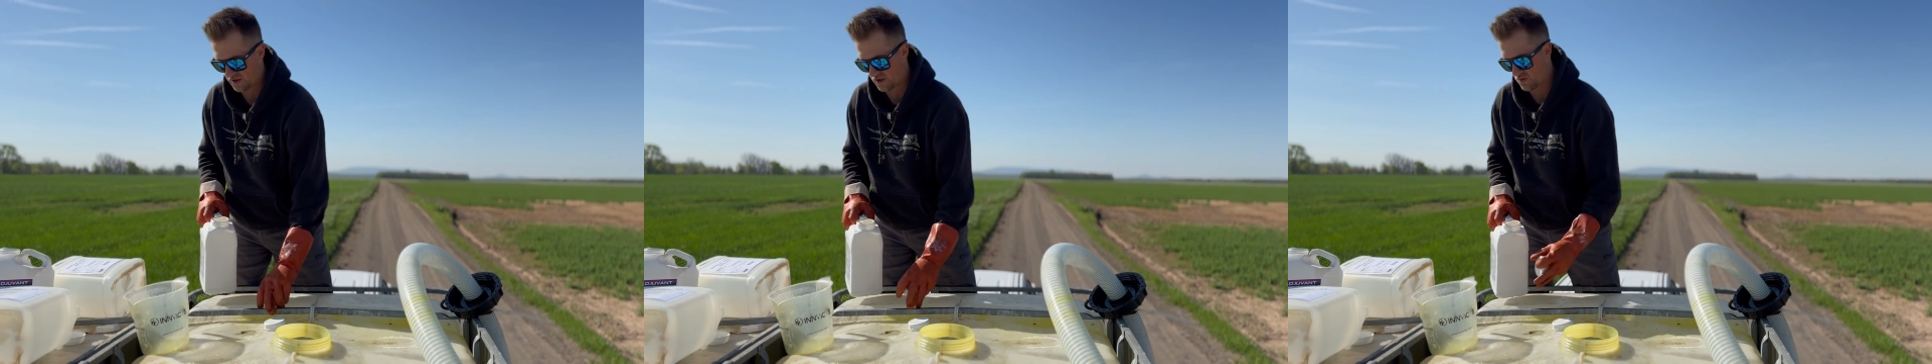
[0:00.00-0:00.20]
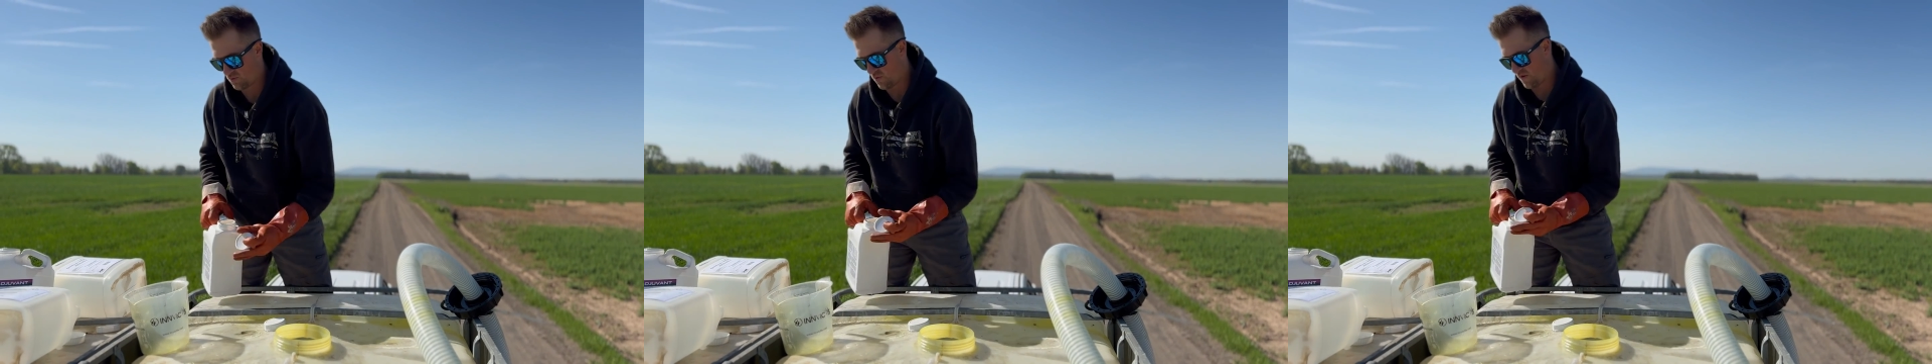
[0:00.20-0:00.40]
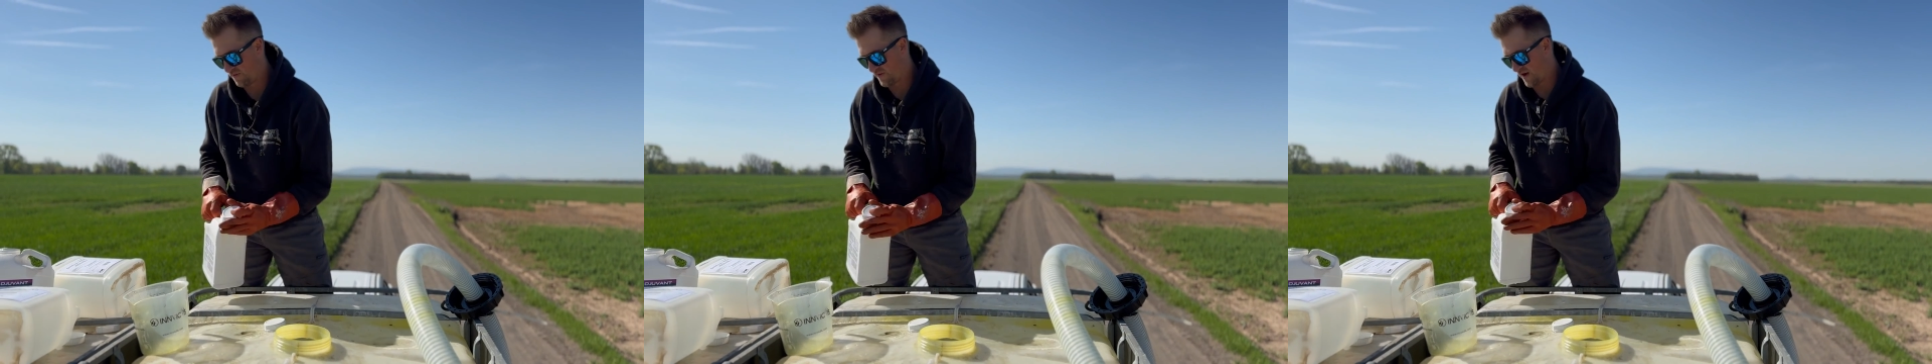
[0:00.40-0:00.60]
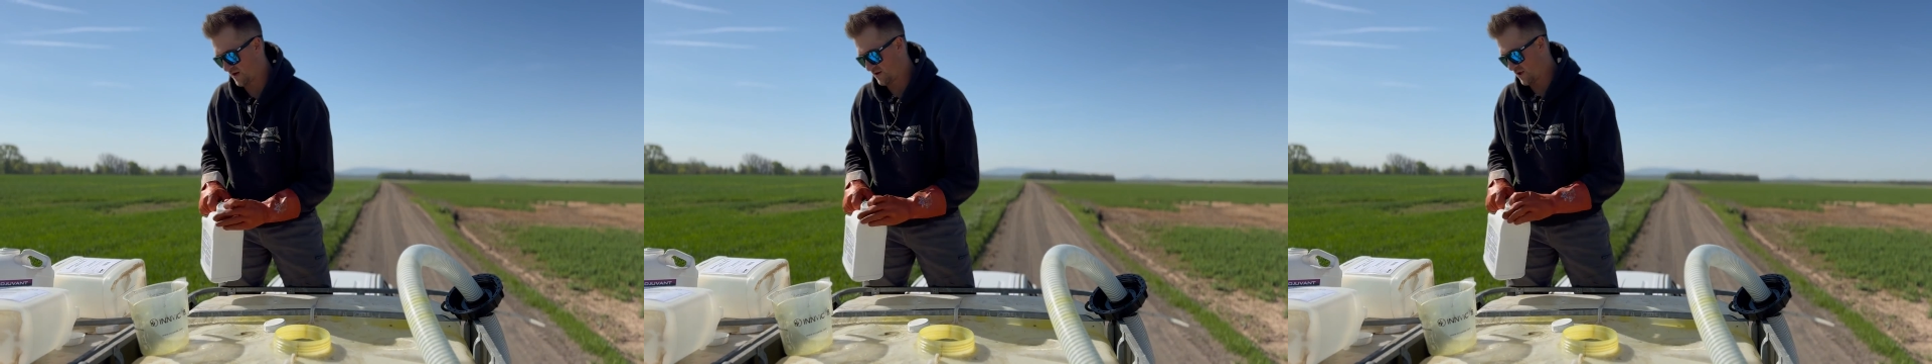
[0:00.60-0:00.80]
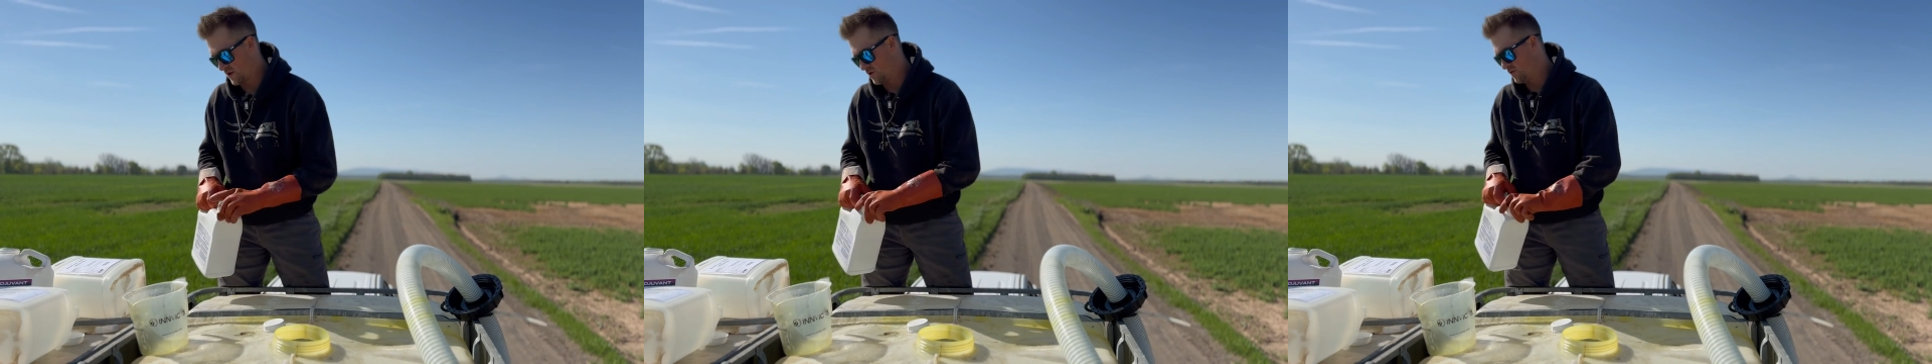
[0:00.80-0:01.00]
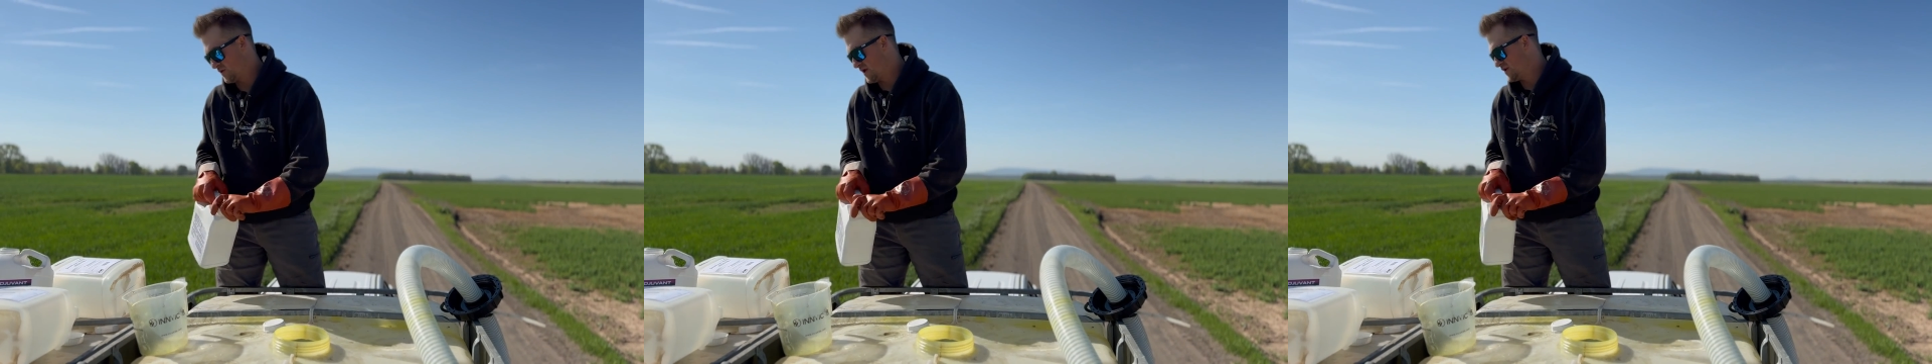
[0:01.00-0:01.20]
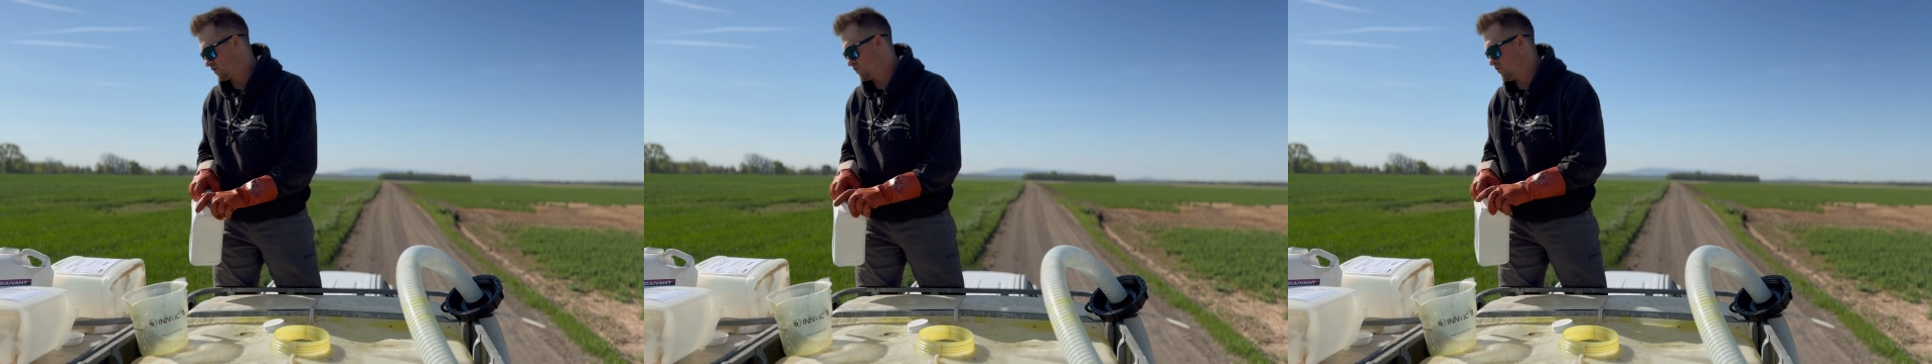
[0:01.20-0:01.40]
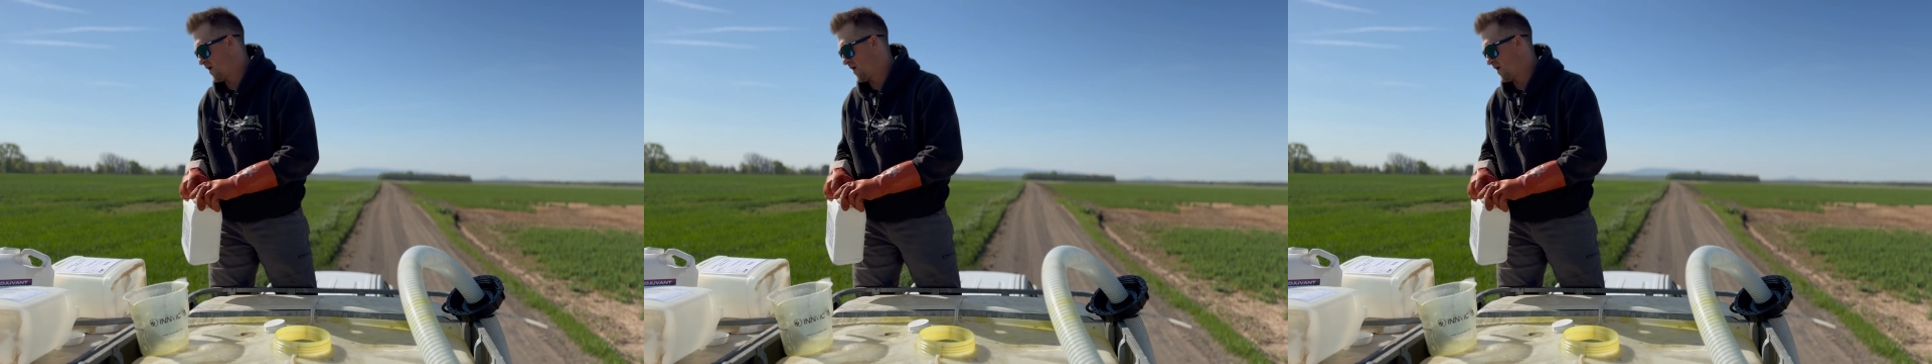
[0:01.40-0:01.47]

the one thing that you need to